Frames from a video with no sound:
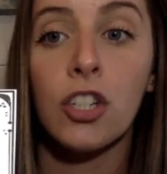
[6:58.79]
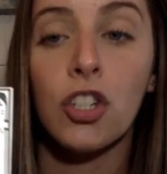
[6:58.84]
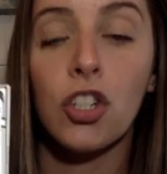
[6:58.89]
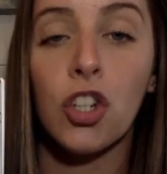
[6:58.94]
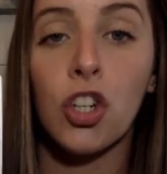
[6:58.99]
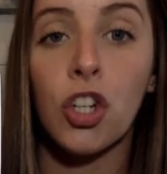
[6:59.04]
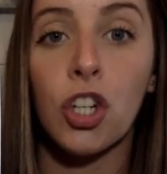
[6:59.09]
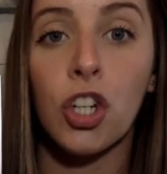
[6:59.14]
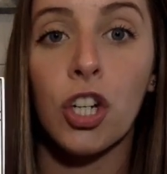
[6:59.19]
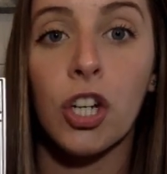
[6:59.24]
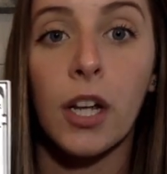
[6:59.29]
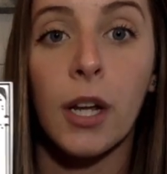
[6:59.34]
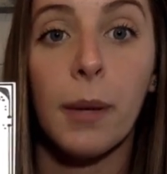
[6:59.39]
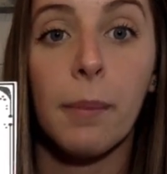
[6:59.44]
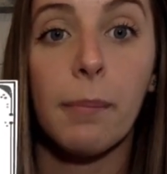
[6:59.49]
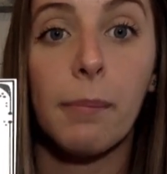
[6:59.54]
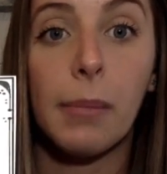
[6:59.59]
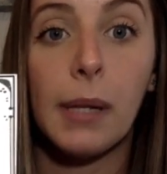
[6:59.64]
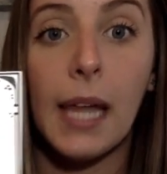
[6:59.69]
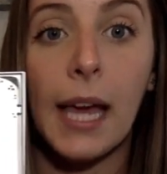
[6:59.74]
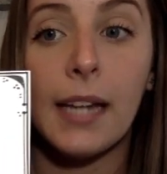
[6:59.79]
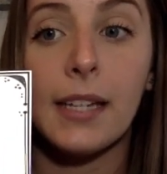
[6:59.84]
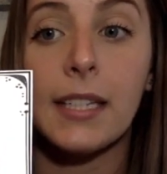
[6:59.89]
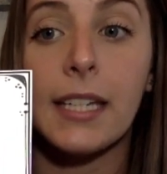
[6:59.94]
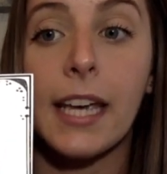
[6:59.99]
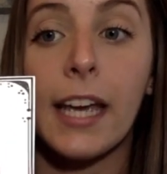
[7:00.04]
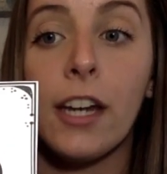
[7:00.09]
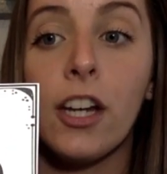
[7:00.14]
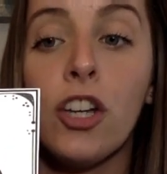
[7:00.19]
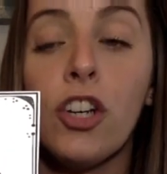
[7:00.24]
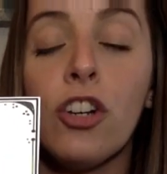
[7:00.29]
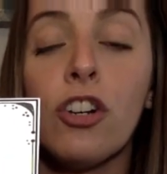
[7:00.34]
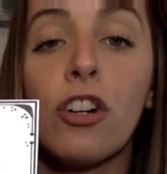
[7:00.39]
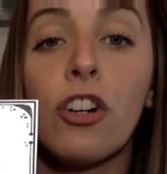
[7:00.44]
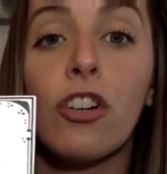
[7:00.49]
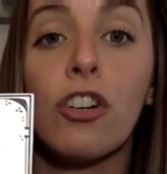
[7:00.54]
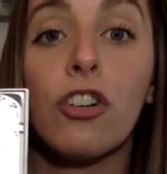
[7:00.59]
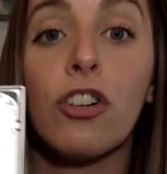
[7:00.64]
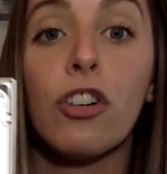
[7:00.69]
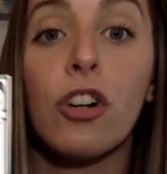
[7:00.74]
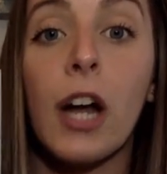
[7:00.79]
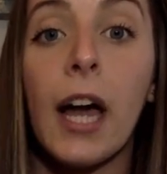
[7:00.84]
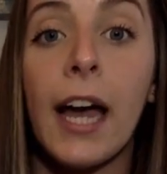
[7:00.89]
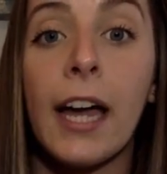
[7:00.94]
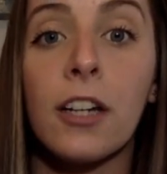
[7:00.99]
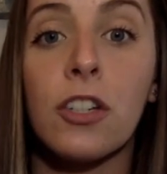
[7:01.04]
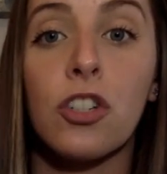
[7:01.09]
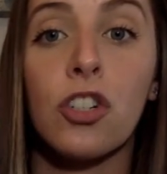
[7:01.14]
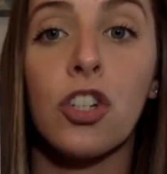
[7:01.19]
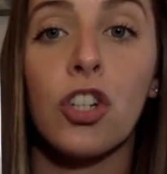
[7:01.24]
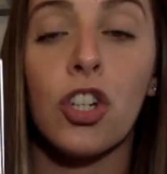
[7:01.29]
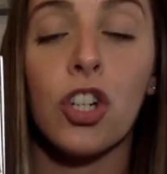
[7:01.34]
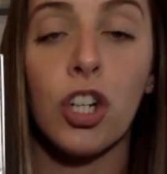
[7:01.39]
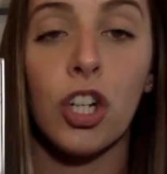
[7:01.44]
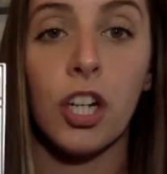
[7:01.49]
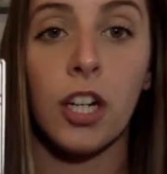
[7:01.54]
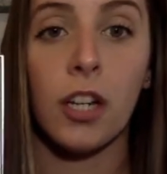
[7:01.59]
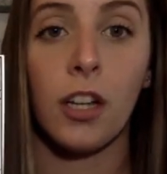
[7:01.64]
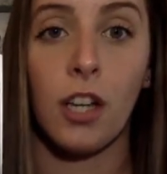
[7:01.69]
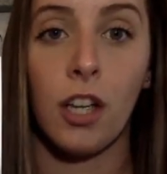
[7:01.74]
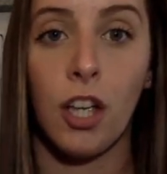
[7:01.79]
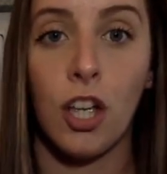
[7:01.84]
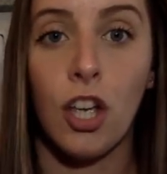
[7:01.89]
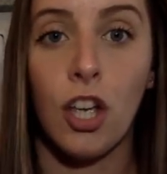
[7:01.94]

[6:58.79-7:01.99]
ch. Blend it. Crutch,